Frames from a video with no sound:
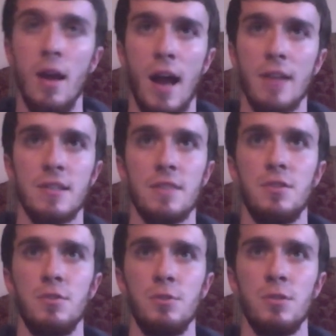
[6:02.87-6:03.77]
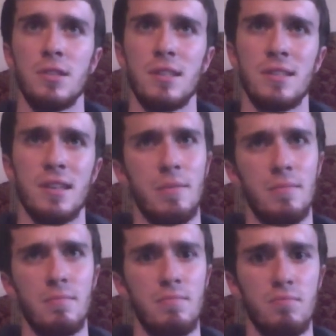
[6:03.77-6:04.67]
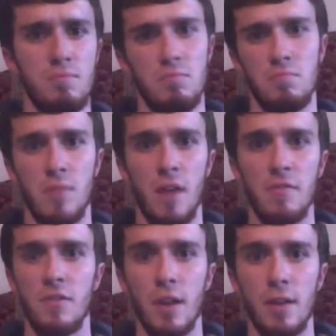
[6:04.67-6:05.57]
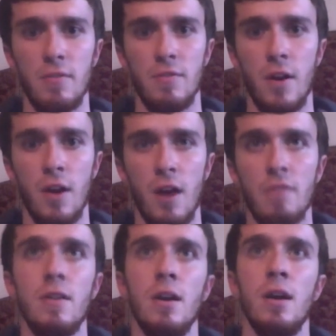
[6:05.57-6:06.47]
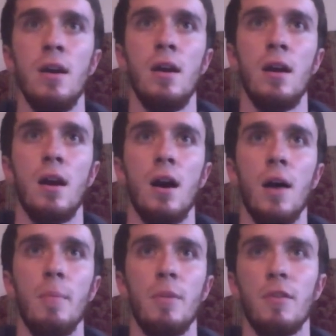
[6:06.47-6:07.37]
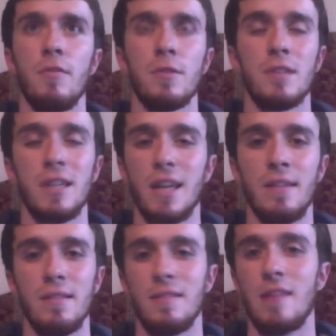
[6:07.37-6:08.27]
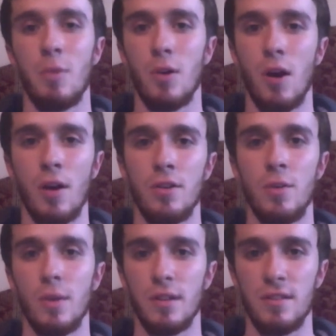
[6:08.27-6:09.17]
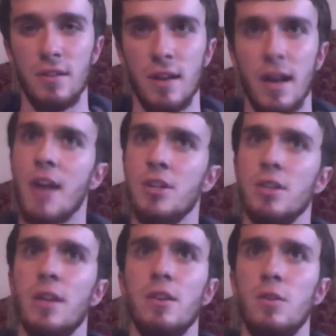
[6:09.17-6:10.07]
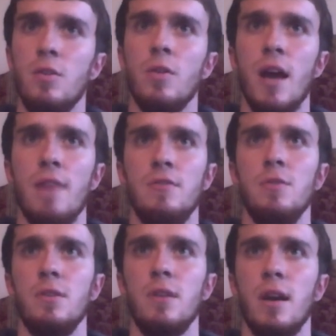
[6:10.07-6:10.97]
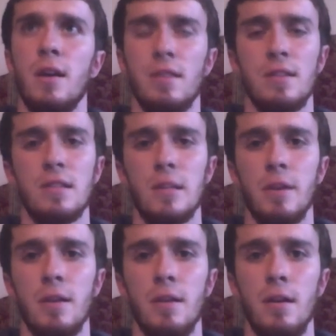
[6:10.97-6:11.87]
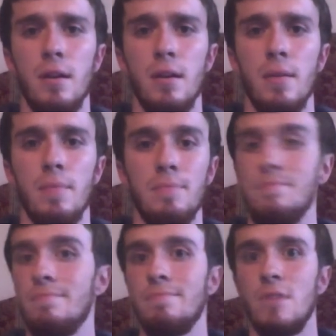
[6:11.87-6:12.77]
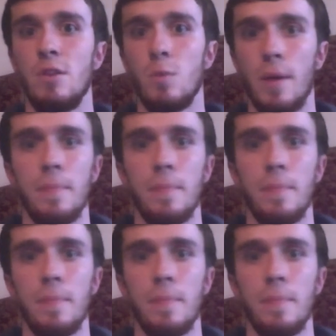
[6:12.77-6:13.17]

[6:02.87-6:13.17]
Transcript: I just have 2 because that's like, I feel like fair enough. Mirror Force, again, staple card. You want this in your deck. Actually, I think you can only have 2 in your deck. I think it's limited. Either way.